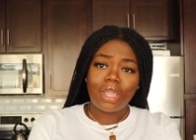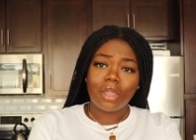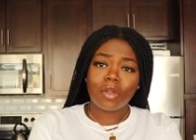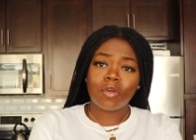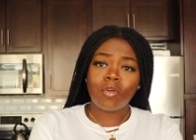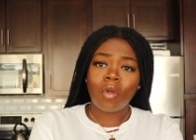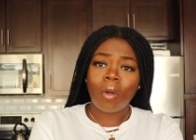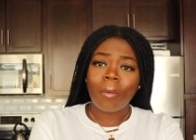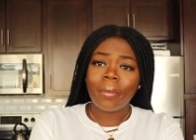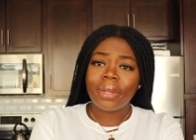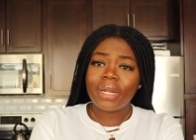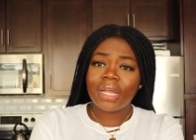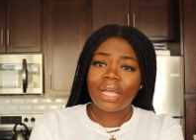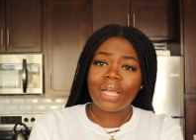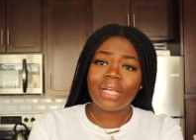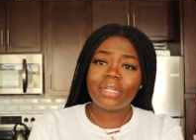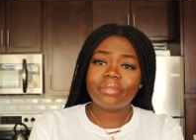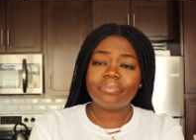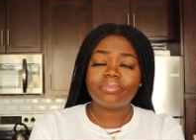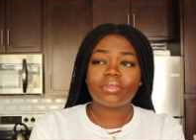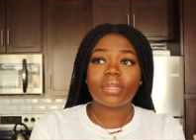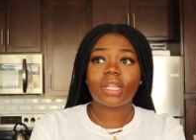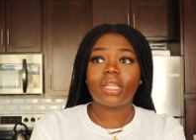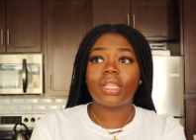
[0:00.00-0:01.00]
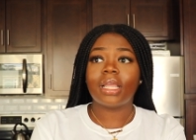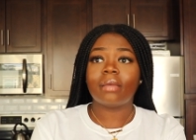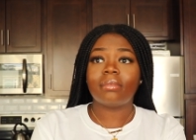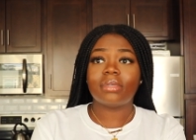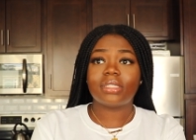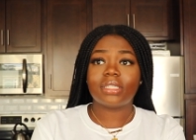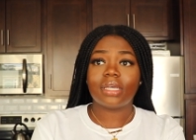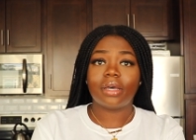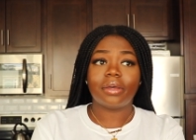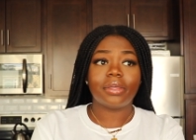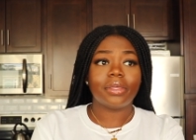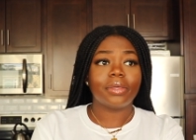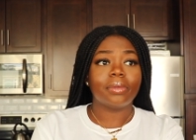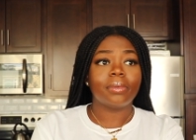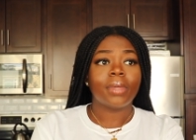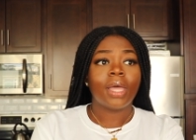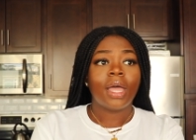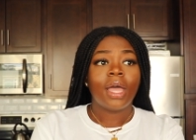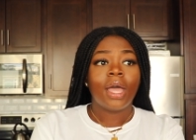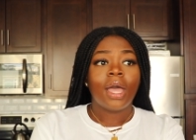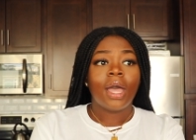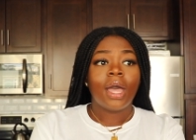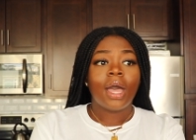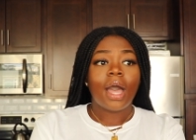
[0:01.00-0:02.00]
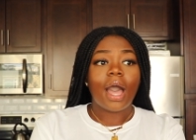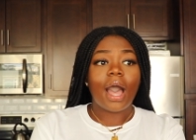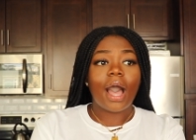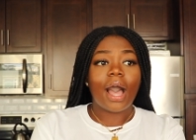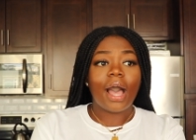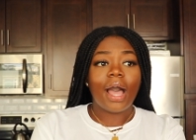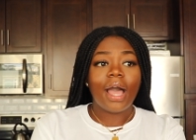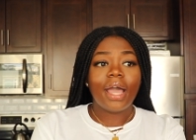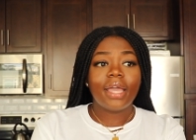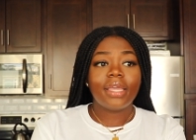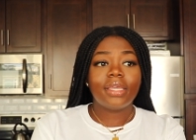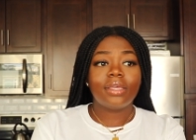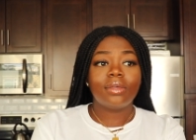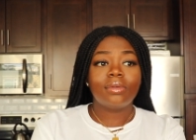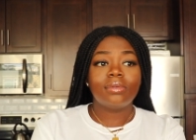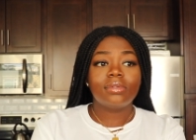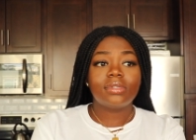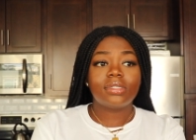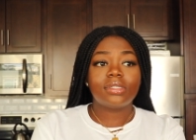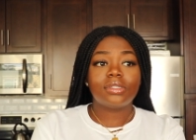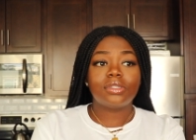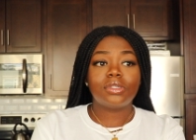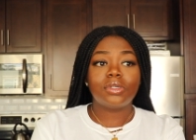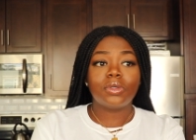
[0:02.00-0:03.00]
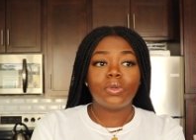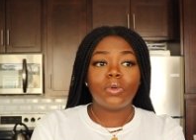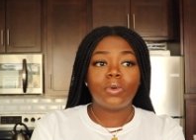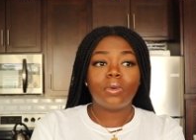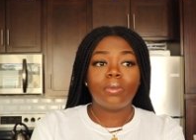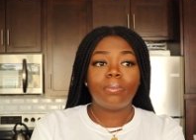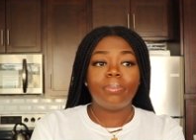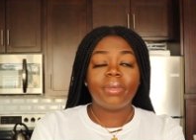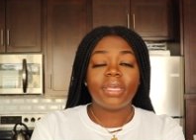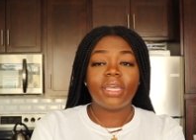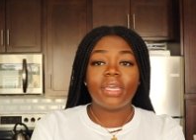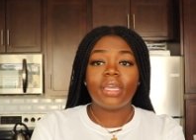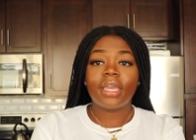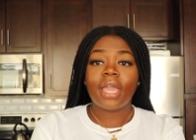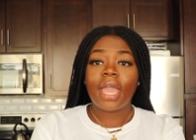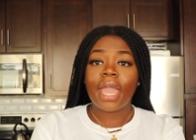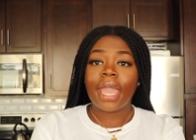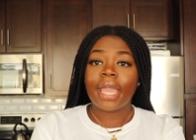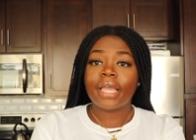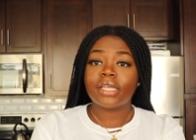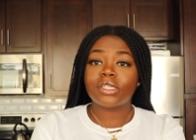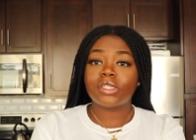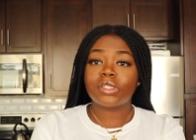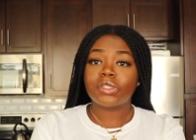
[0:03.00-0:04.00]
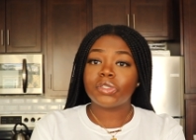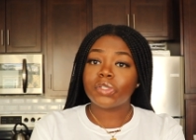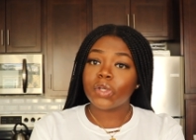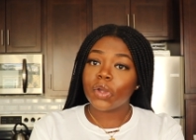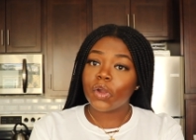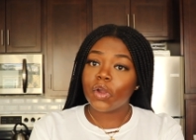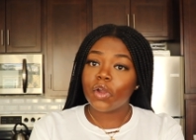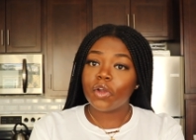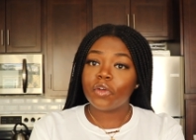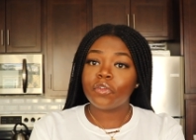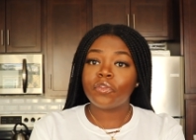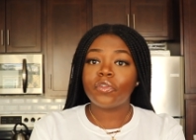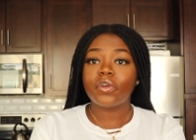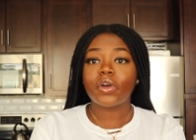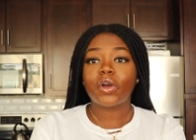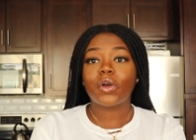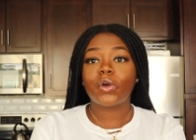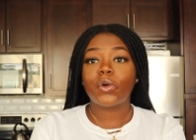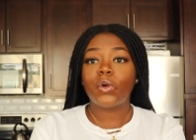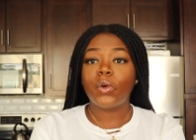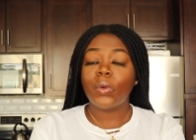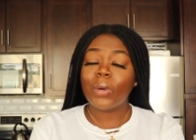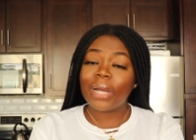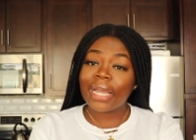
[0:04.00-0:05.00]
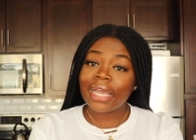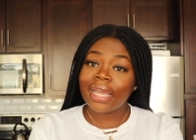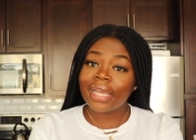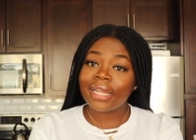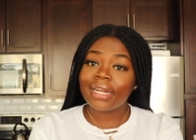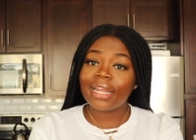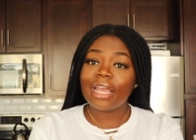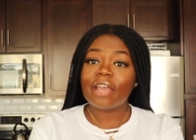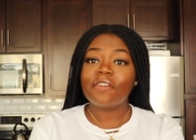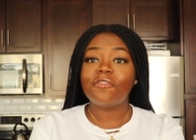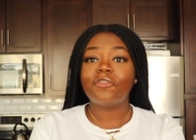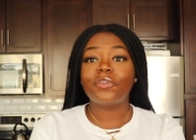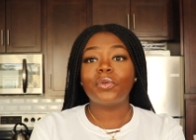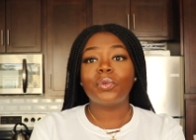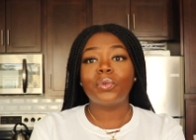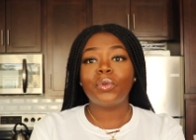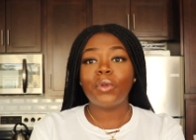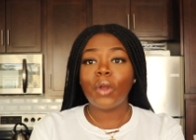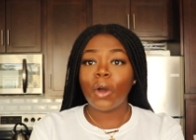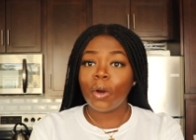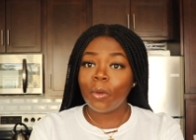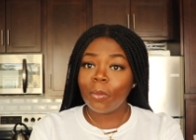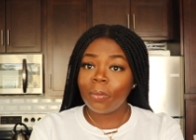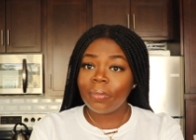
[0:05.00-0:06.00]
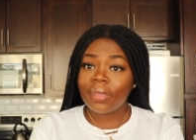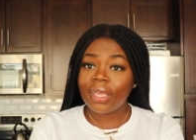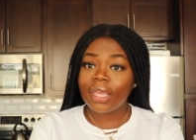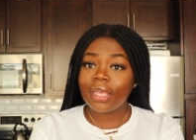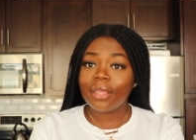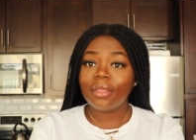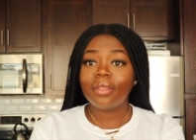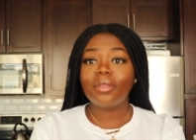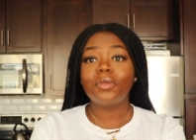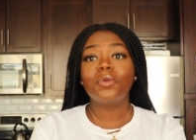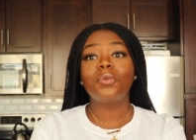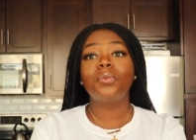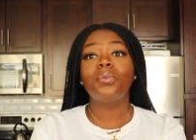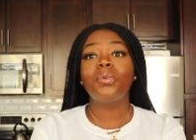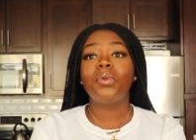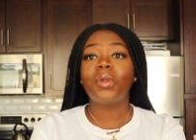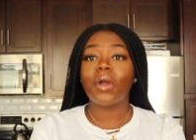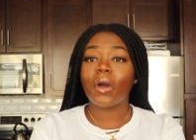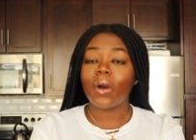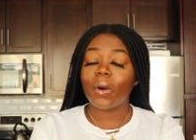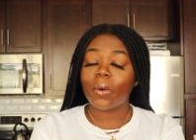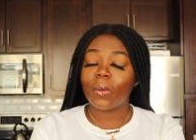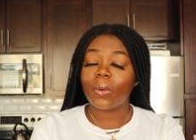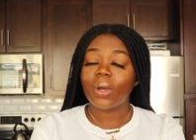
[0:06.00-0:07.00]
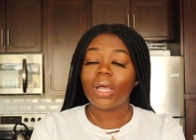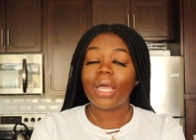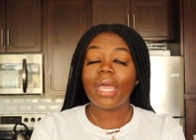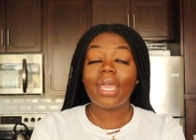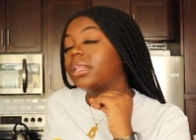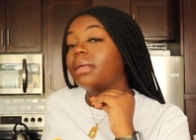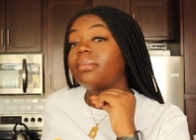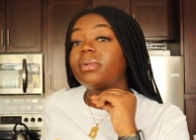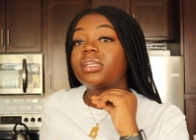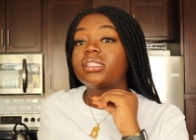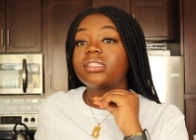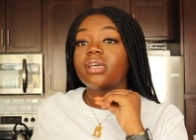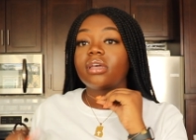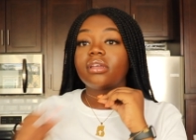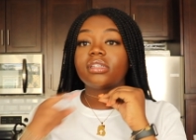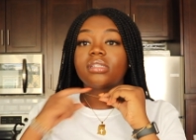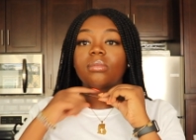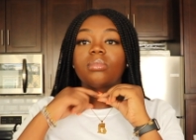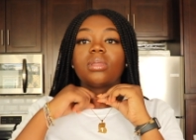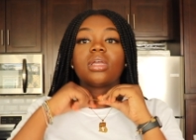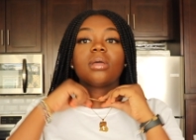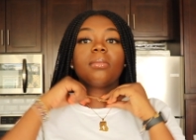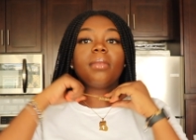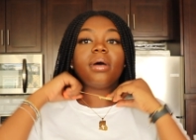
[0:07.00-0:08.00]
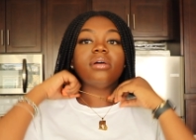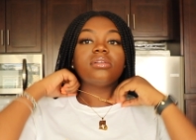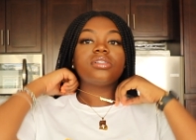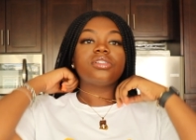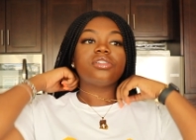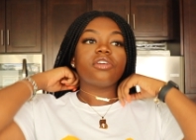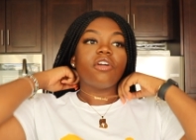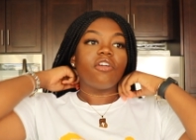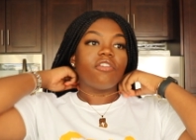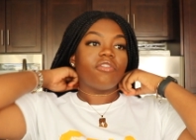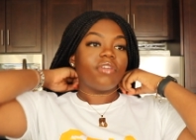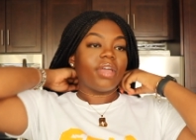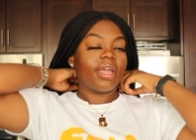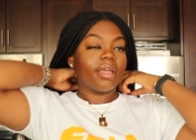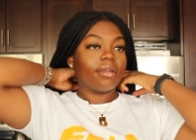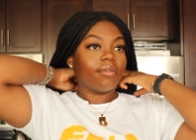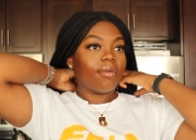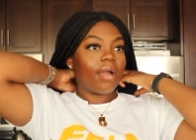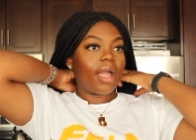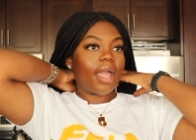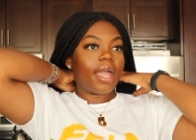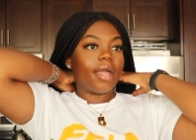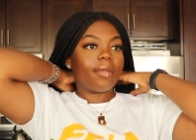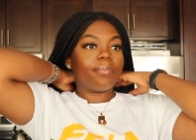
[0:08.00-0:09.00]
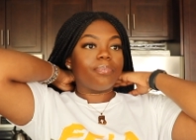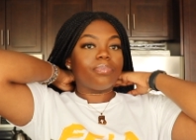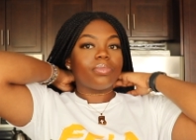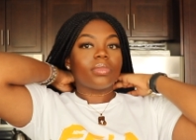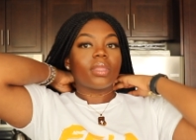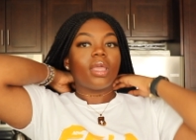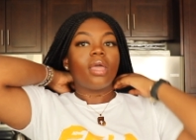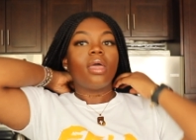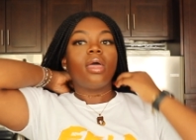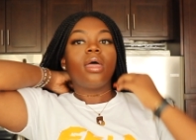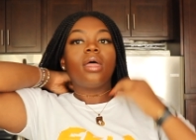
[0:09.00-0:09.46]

Growing up, let me tell you, I used to be a serve Queen, if you know me, you know. But let me tell you something about serving, right?